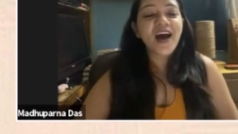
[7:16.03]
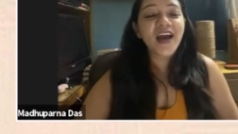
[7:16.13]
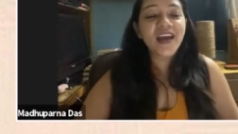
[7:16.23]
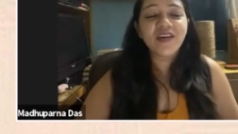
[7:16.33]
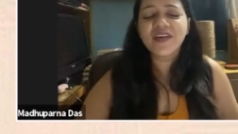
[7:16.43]

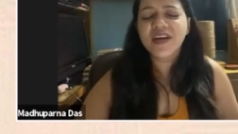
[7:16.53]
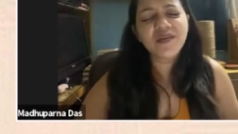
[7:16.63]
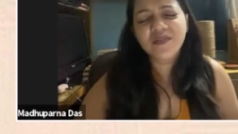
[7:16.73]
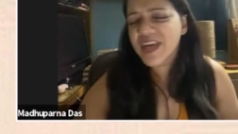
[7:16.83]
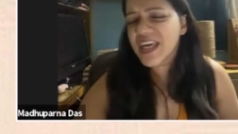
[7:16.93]
i
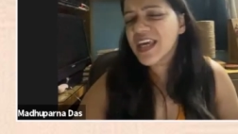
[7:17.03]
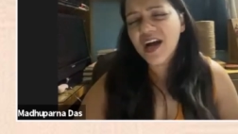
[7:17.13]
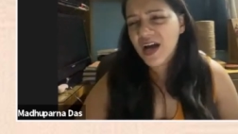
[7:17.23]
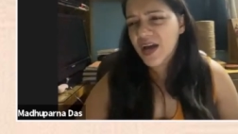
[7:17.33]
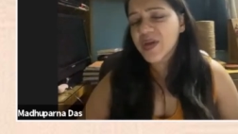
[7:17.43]
we
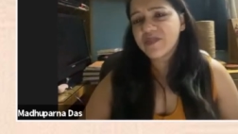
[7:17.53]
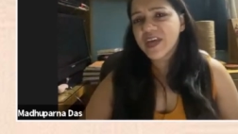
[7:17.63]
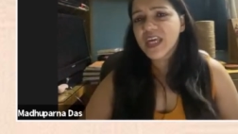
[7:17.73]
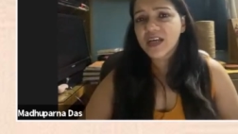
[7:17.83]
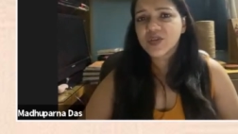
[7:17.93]
i mean
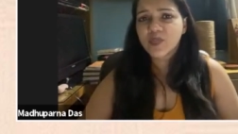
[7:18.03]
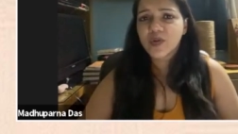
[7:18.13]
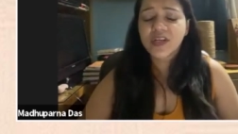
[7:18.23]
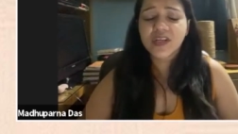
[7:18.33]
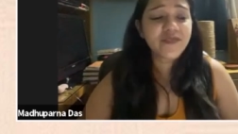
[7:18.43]
we as
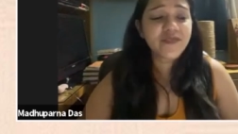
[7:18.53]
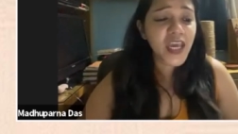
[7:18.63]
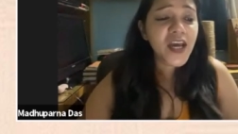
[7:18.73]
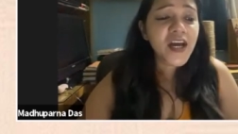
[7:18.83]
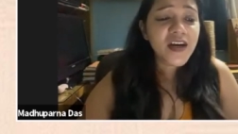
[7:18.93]
reporters
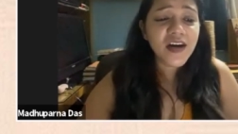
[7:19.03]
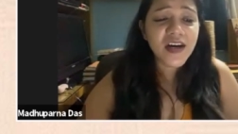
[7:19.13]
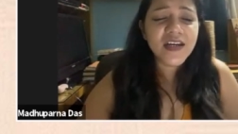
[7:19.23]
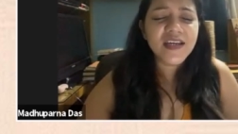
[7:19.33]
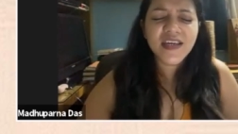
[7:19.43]
we
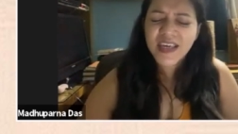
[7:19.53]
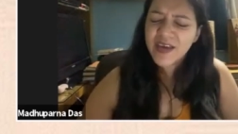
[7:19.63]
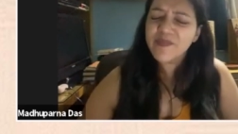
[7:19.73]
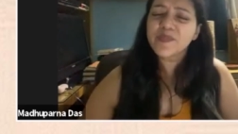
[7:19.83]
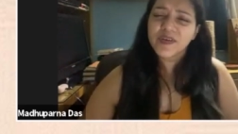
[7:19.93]
uh,
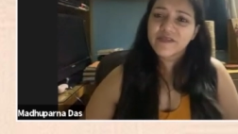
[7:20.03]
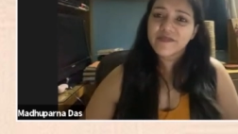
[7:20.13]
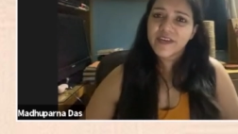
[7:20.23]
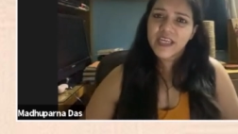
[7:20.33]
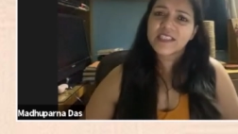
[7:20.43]
keep
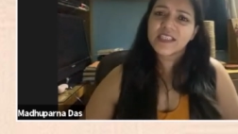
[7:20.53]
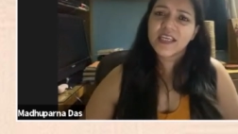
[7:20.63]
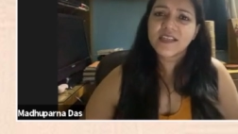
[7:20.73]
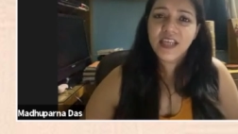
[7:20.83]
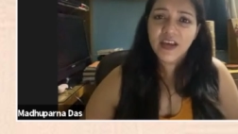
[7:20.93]

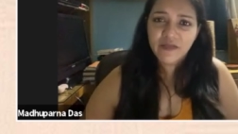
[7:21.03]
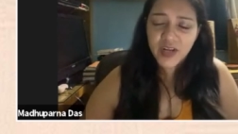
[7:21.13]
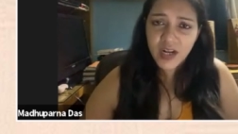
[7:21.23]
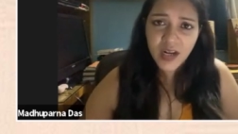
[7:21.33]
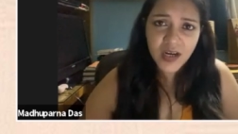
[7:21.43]
facing
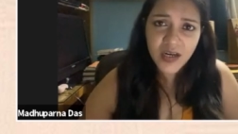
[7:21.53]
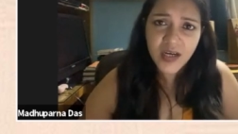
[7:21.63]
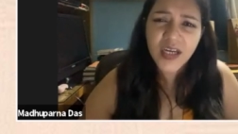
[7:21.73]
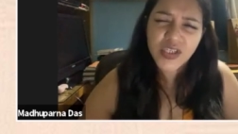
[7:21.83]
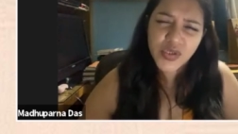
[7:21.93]
several
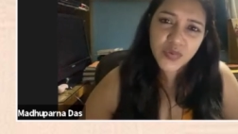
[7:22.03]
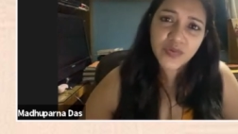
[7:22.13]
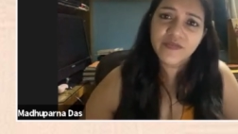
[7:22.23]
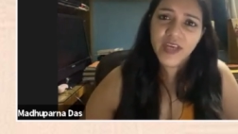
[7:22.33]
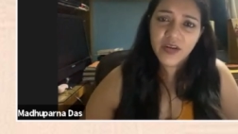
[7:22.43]
uh,
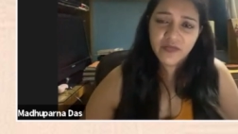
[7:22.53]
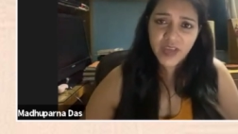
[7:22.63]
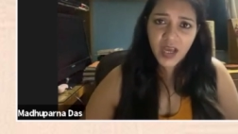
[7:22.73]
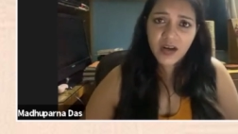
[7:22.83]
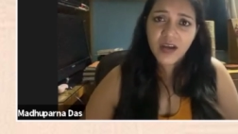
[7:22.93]
issues when we
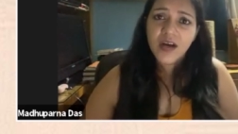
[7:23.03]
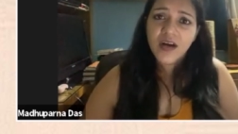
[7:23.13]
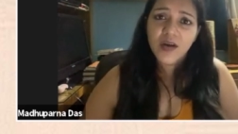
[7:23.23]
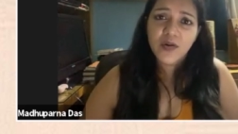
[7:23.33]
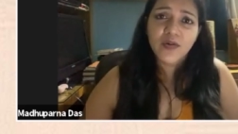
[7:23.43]
are
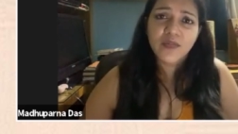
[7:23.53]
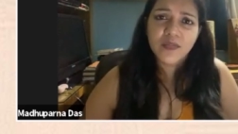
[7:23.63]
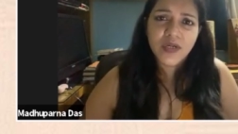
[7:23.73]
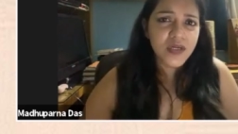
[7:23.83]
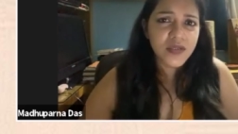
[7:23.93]
you know
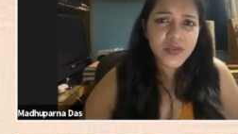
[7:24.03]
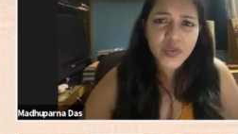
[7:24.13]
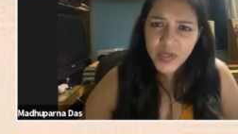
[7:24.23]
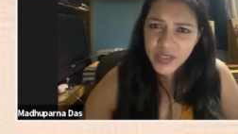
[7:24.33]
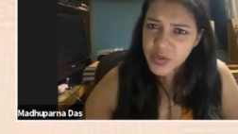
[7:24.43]
uh,
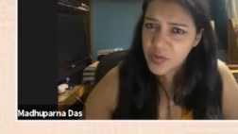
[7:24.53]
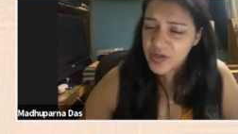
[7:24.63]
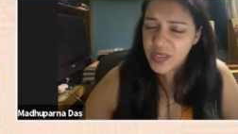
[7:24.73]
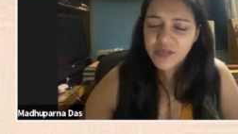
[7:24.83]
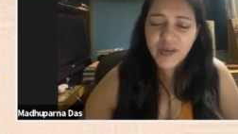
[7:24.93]
doing
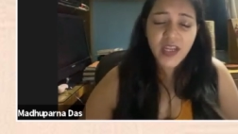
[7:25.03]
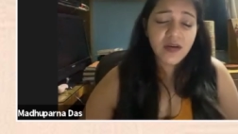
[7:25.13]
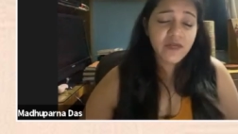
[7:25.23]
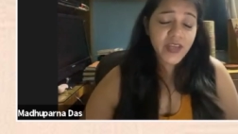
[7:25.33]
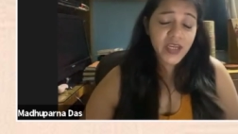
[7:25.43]
stories
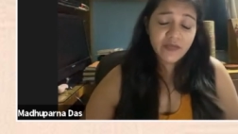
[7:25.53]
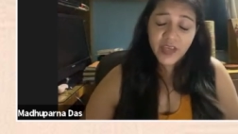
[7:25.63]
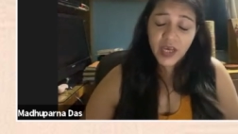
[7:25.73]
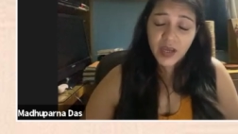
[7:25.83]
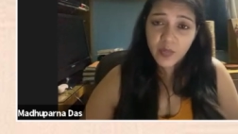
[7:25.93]
when when
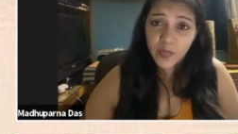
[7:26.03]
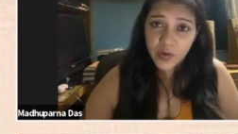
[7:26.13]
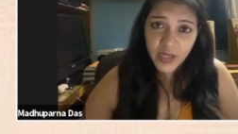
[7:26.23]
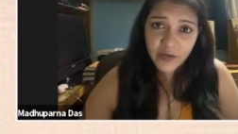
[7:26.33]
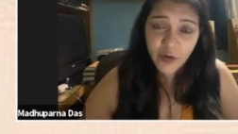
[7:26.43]
we are
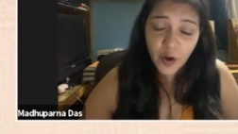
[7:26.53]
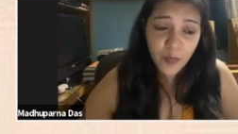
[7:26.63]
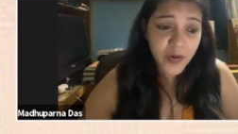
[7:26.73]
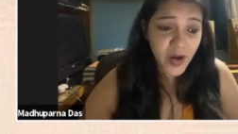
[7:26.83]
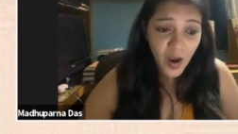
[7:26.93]
reporting
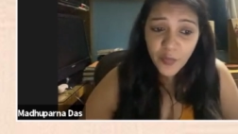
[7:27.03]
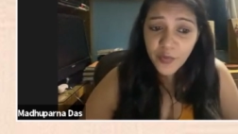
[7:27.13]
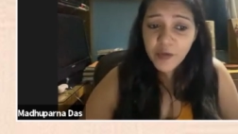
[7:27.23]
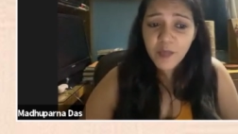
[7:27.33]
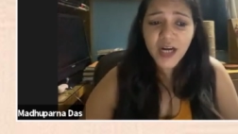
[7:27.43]
from
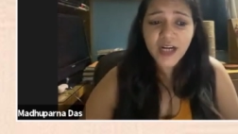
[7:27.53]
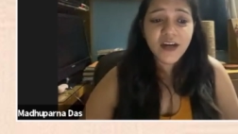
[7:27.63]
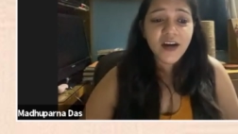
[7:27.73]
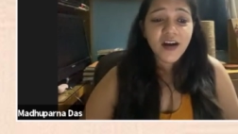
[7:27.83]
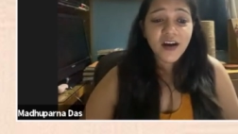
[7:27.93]
ground but
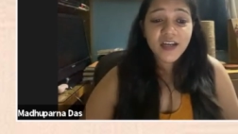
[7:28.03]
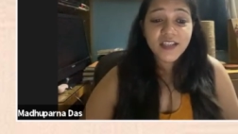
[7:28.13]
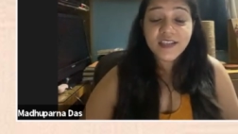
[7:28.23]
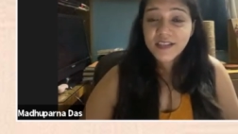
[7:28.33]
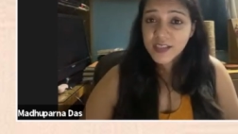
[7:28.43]

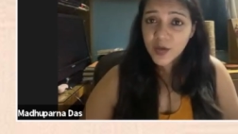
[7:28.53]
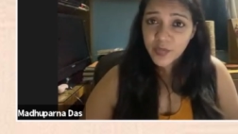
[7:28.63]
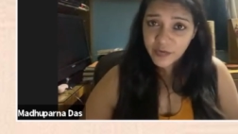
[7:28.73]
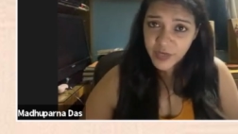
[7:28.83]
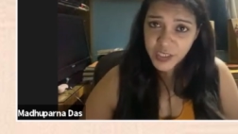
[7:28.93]
uh, this is a
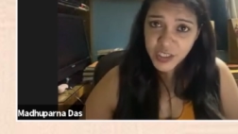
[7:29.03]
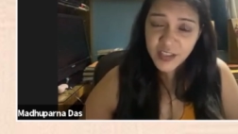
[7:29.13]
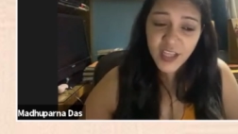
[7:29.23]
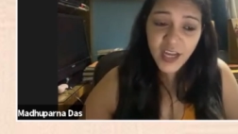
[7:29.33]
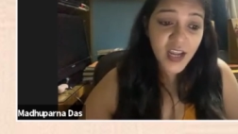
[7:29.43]

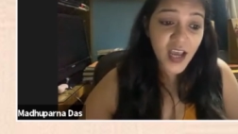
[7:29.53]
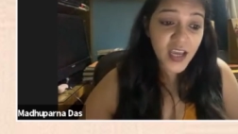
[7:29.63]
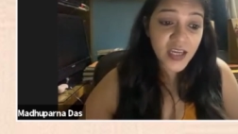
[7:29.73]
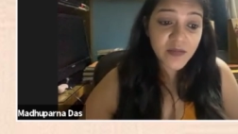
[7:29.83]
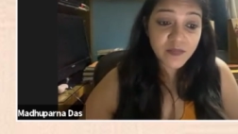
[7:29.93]
profession that
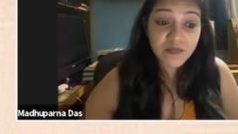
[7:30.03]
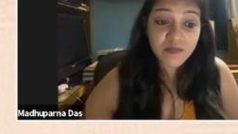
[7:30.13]
i